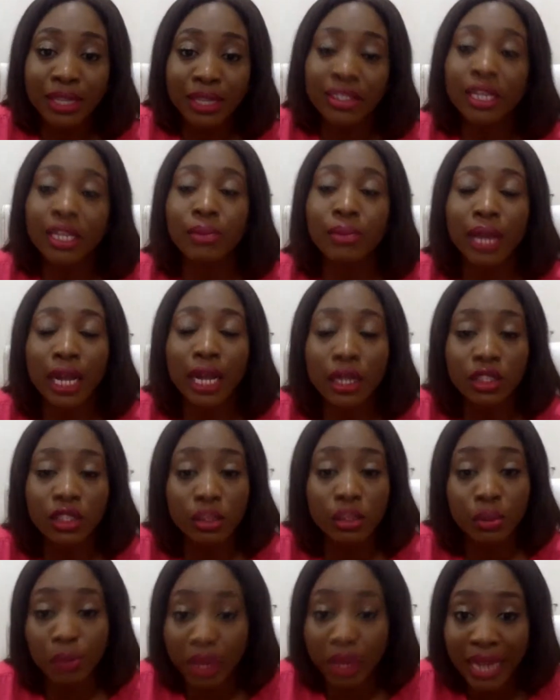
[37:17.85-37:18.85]
I was telling my
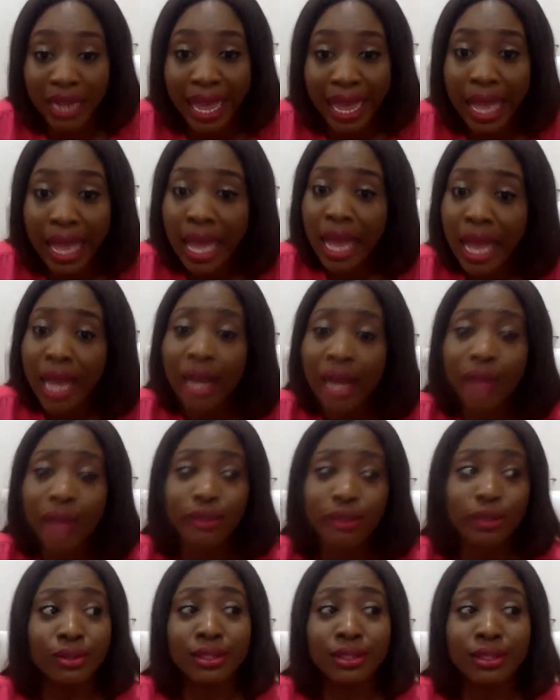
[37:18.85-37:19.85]
accountability partner
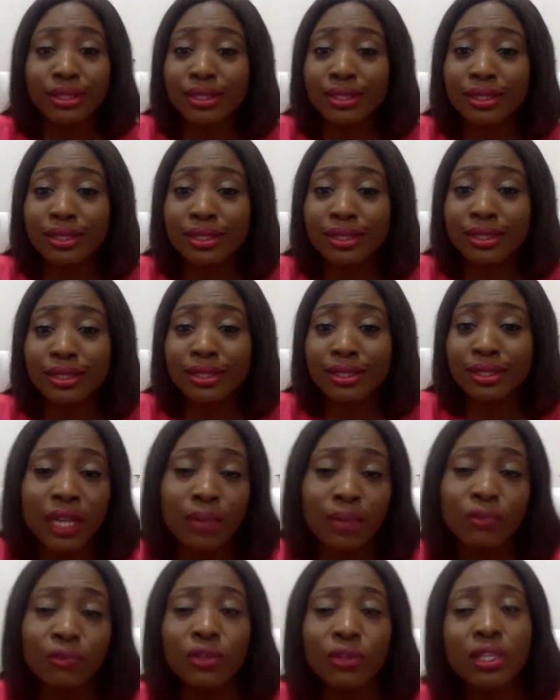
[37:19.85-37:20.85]
how, this is how I'm
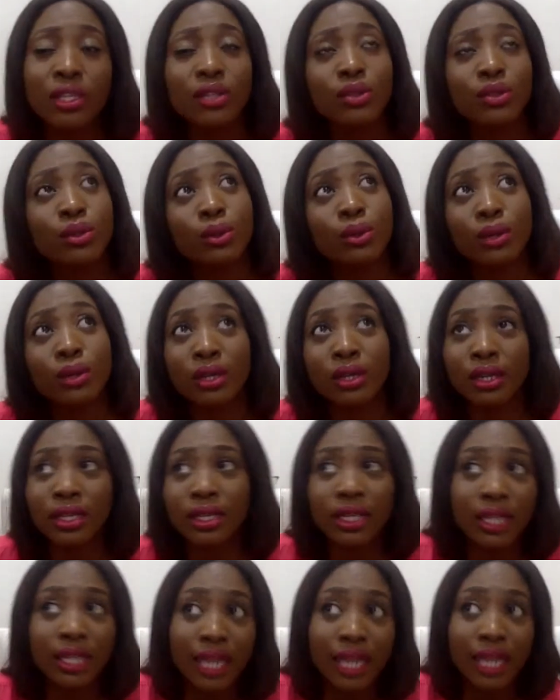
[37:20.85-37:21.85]
feeling so
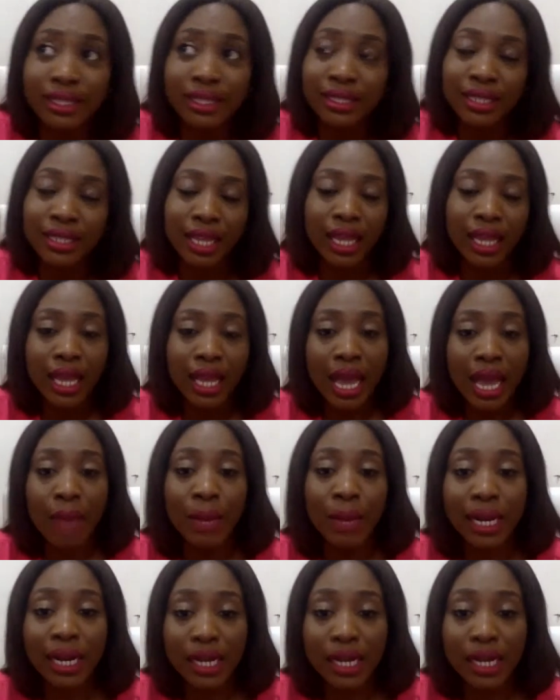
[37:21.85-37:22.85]
horny and this, and
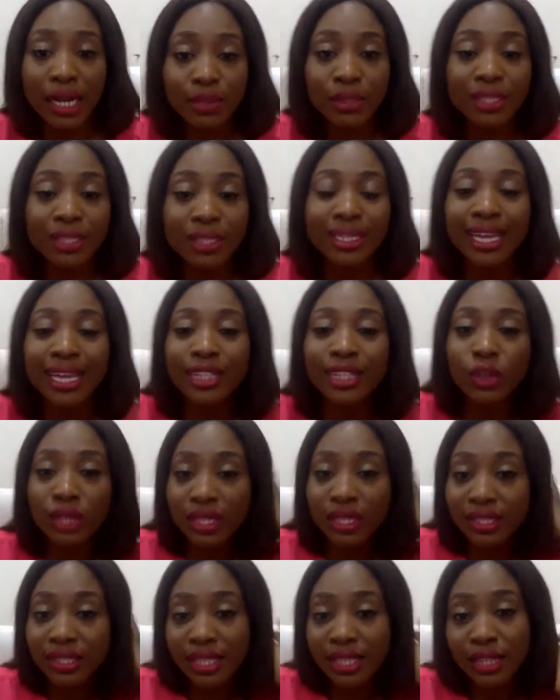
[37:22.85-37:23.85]
my accountability started
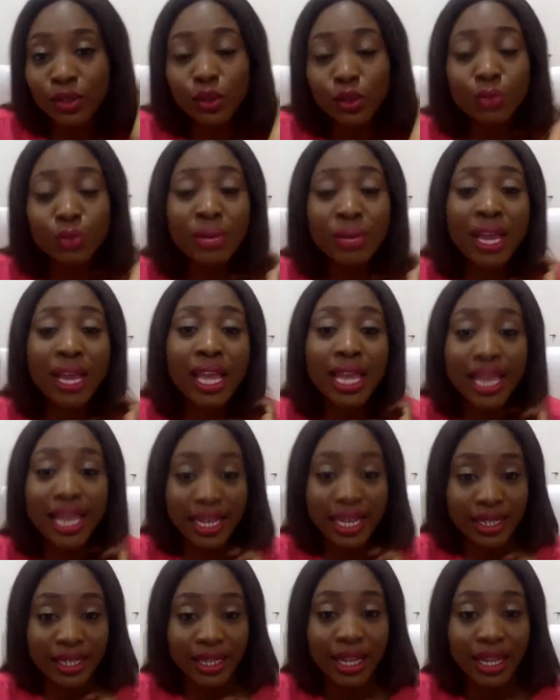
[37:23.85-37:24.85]
talking sense into my
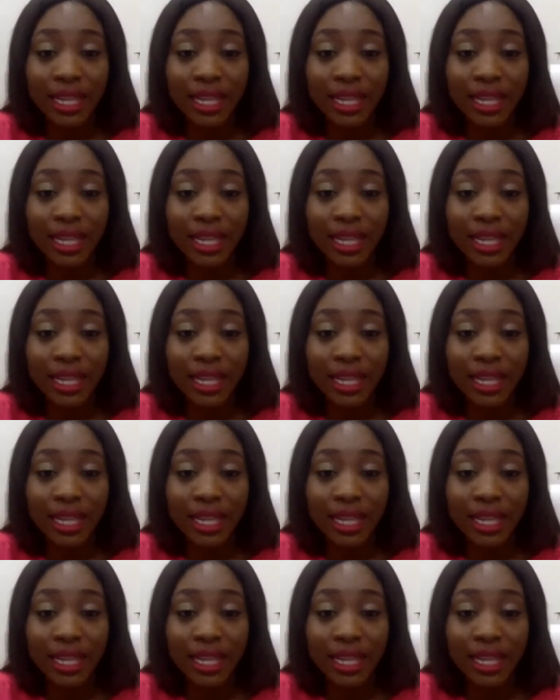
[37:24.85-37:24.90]
head.